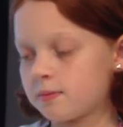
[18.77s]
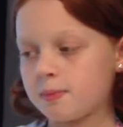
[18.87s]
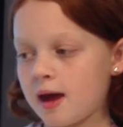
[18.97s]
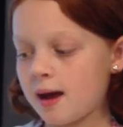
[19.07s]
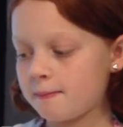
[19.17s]

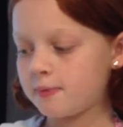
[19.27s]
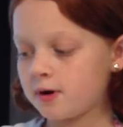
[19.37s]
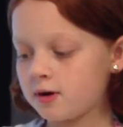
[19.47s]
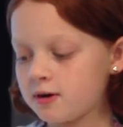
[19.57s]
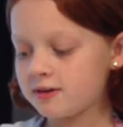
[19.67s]

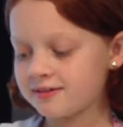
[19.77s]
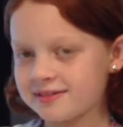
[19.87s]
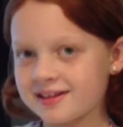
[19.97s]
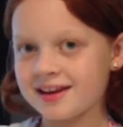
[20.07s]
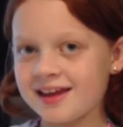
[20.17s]
pepper,
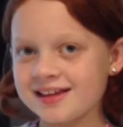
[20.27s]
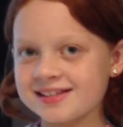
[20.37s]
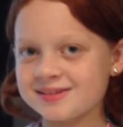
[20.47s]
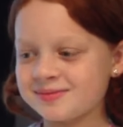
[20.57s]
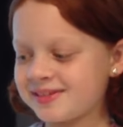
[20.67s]

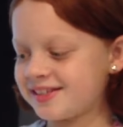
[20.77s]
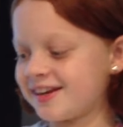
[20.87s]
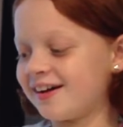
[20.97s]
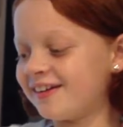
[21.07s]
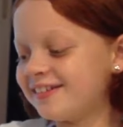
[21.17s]
some
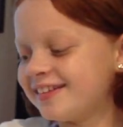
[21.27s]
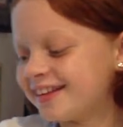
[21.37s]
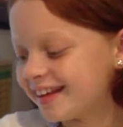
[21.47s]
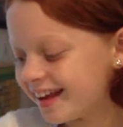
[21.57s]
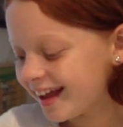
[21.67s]
salt,
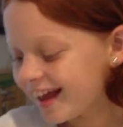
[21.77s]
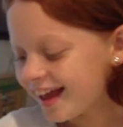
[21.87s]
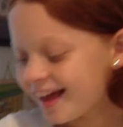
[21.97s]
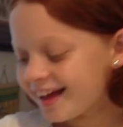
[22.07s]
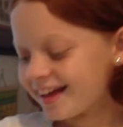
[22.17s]

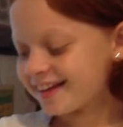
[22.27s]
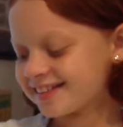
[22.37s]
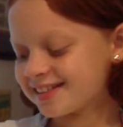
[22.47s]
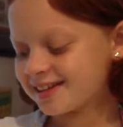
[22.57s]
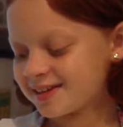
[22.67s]

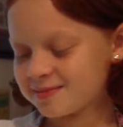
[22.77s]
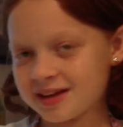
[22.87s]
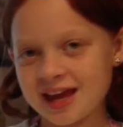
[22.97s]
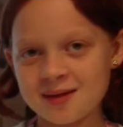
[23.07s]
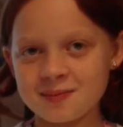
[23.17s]
some
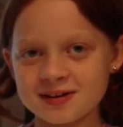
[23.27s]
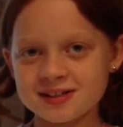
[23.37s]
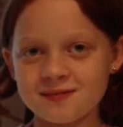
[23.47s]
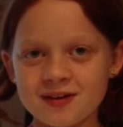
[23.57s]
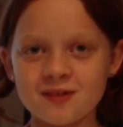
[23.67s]
capers.
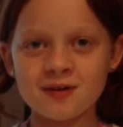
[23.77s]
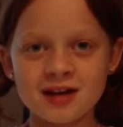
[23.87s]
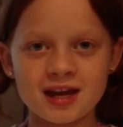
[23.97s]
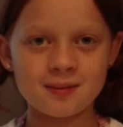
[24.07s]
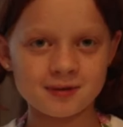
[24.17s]
If you don't want
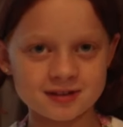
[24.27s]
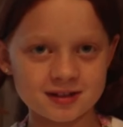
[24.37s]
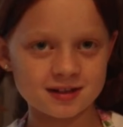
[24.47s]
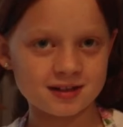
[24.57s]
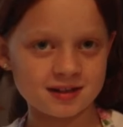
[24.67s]
capers,
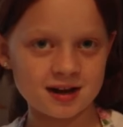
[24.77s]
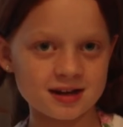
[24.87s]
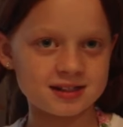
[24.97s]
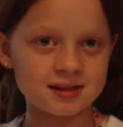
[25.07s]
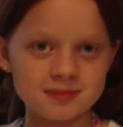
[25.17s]
a
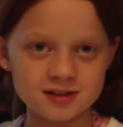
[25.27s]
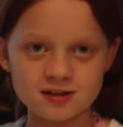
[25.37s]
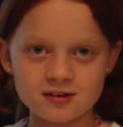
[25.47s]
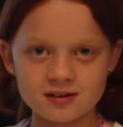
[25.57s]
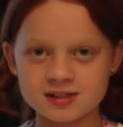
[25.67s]
nice
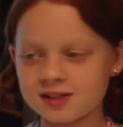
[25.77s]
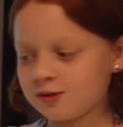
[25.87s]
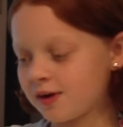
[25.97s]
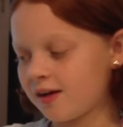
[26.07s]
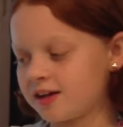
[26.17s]
substitute is dill
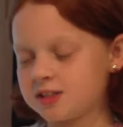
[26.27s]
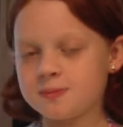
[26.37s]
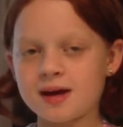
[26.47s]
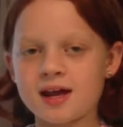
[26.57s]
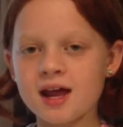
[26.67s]
relish,
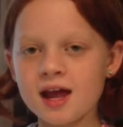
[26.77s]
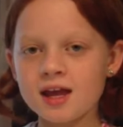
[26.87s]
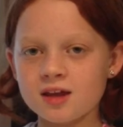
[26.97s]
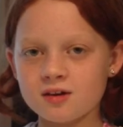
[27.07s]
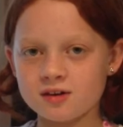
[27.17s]
but
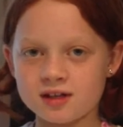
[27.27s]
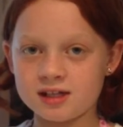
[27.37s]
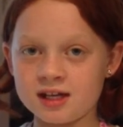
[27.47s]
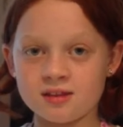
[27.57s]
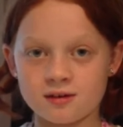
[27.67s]
you don't need
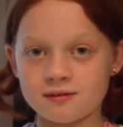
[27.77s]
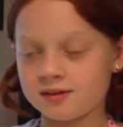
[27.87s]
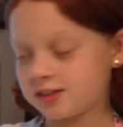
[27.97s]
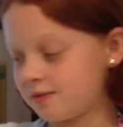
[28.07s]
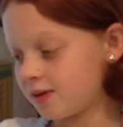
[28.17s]
either of
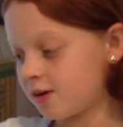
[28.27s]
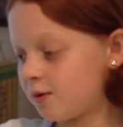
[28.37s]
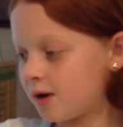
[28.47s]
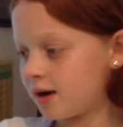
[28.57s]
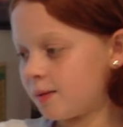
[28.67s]
those if you don't
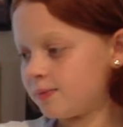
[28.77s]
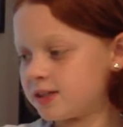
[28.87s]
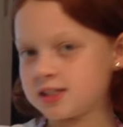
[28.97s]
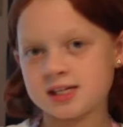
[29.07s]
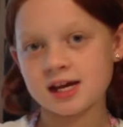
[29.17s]
want them.
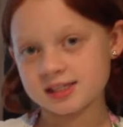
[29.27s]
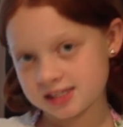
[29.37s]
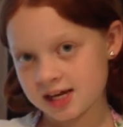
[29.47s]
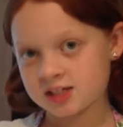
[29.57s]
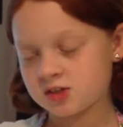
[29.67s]
Just adds
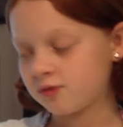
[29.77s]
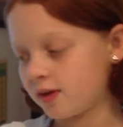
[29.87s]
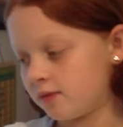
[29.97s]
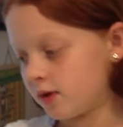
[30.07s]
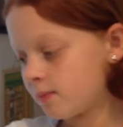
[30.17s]
extra
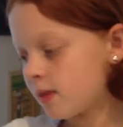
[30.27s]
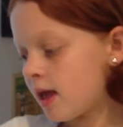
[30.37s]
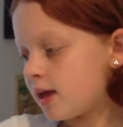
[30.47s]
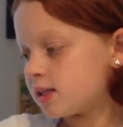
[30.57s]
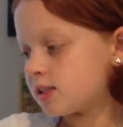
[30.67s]
flavor.
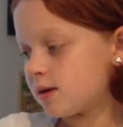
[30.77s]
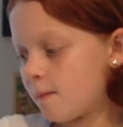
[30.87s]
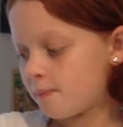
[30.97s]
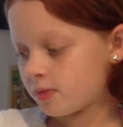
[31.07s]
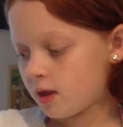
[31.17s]

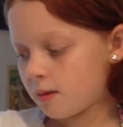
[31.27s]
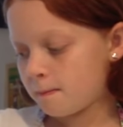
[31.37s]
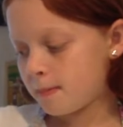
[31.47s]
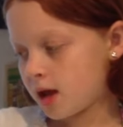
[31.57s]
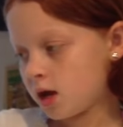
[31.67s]
Some
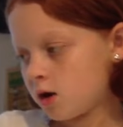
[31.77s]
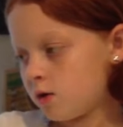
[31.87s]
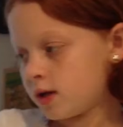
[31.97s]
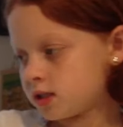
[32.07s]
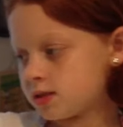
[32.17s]
mayo
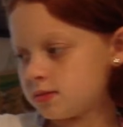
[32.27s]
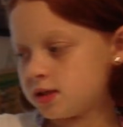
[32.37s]
and some